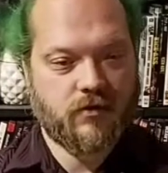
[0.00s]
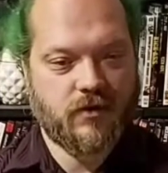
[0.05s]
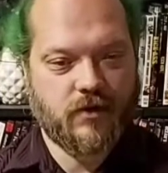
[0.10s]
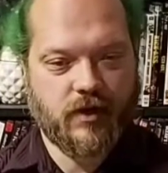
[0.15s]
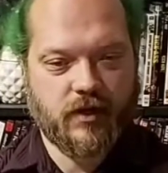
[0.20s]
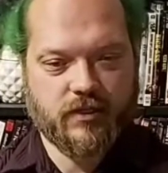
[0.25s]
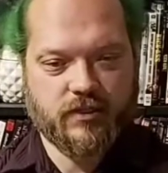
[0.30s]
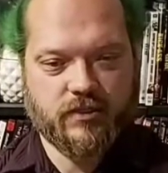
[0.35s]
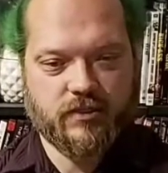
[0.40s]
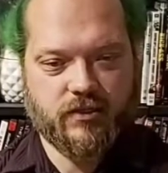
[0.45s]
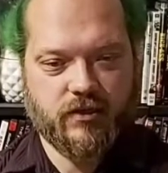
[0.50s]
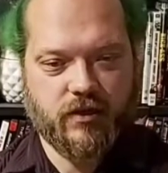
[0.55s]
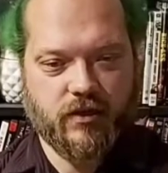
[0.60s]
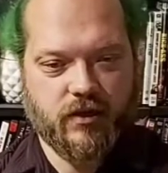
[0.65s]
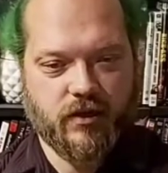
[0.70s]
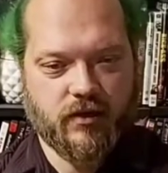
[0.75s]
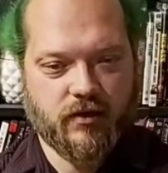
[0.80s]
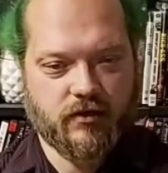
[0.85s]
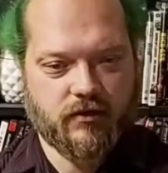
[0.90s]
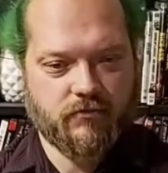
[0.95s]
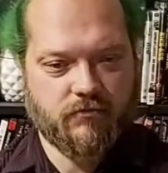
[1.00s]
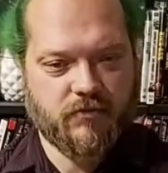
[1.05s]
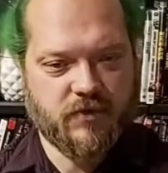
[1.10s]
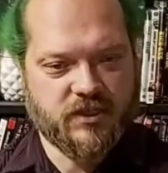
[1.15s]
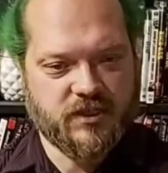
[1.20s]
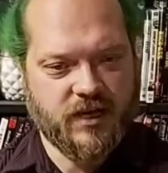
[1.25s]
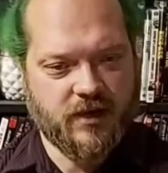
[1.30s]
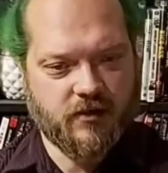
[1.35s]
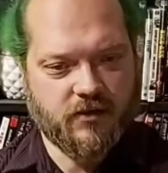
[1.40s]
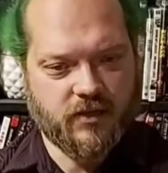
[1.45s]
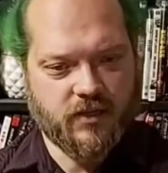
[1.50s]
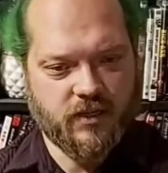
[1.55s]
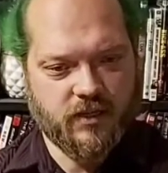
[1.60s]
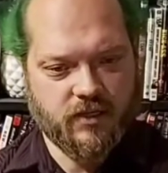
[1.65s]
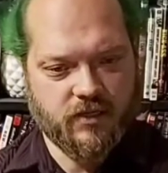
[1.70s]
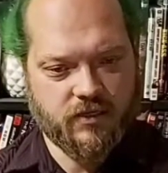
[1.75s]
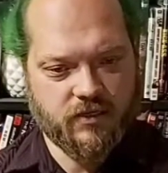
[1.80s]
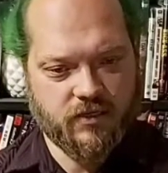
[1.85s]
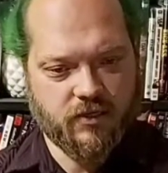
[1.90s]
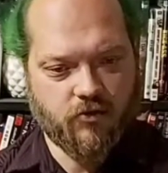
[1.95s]
nice
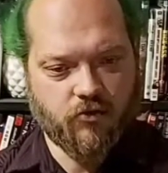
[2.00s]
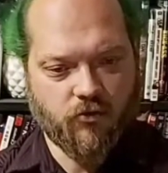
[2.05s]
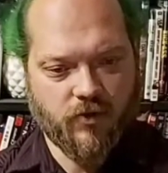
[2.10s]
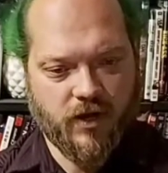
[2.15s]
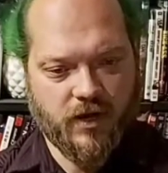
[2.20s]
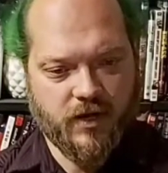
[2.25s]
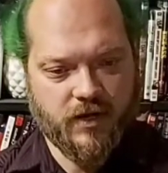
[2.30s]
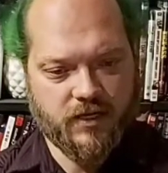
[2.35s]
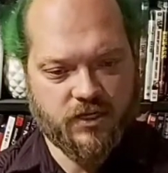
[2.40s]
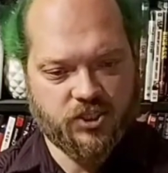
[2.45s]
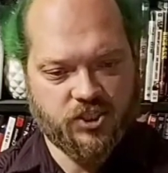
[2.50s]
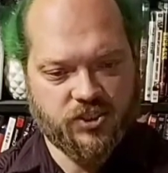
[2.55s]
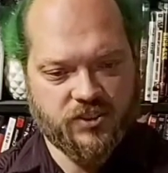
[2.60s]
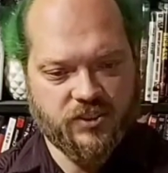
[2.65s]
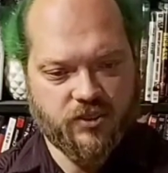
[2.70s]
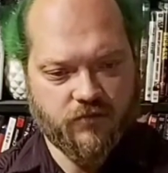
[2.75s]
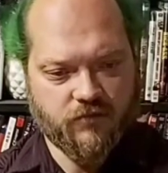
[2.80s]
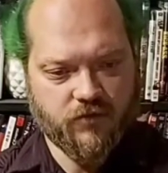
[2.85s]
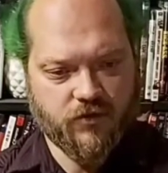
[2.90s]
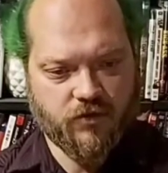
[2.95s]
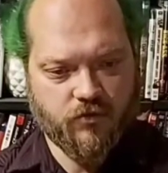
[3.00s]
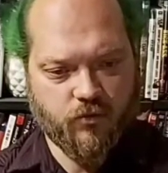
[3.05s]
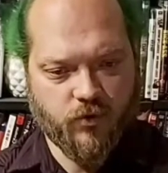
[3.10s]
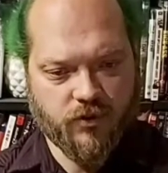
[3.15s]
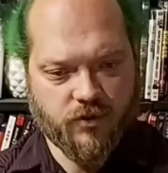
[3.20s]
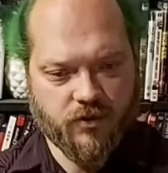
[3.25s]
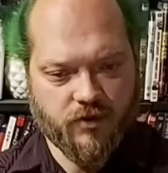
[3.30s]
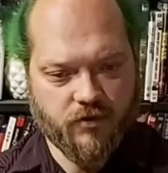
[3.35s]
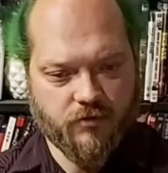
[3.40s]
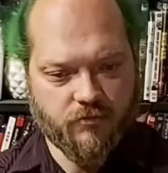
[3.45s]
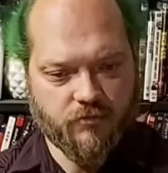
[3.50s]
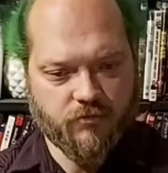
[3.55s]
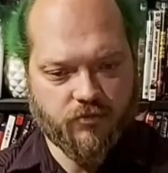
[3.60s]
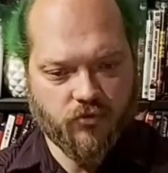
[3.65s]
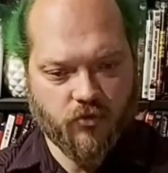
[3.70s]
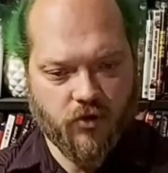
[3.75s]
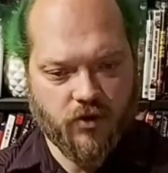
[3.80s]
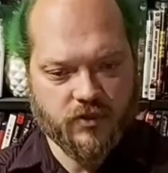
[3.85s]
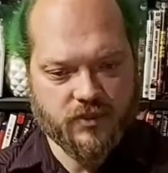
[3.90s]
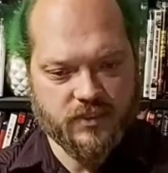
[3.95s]
metallic-y grayish silver with a
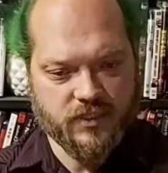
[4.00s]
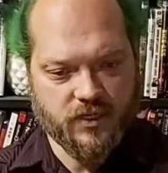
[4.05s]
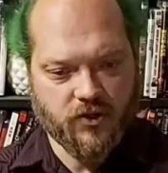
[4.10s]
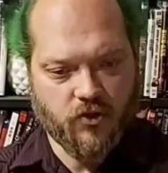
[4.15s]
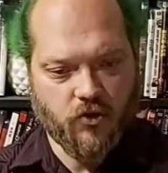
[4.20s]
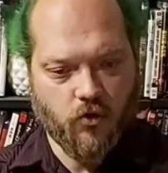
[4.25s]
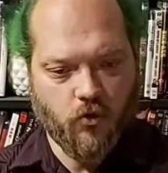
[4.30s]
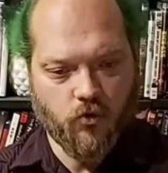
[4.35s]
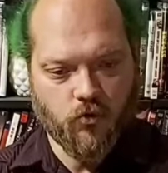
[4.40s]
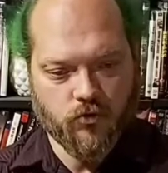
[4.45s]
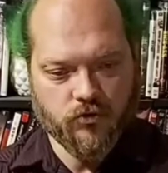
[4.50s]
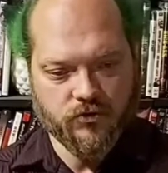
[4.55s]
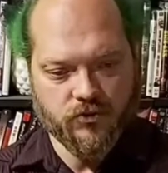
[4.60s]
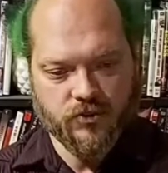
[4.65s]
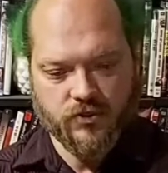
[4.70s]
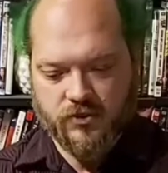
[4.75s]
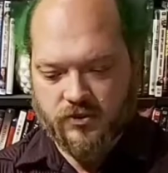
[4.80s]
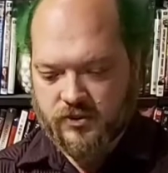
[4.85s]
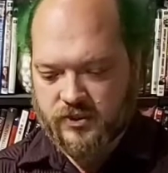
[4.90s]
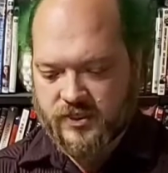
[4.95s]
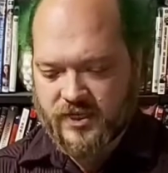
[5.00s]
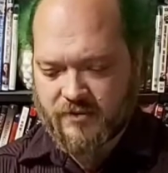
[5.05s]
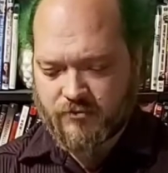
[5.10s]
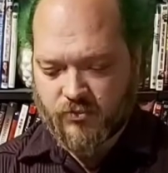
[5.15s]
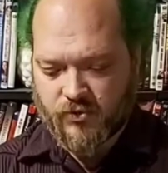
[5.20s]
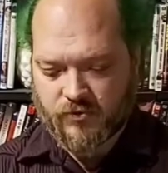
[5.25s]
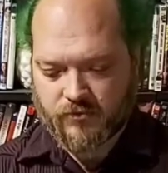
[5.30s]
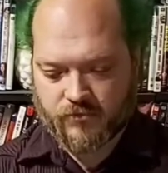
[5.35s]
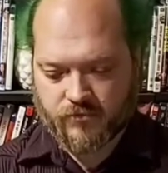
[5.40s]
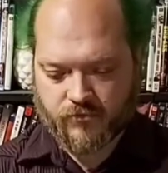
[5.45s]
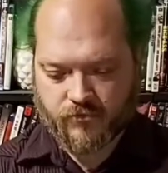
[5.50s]
bronzy gold tip.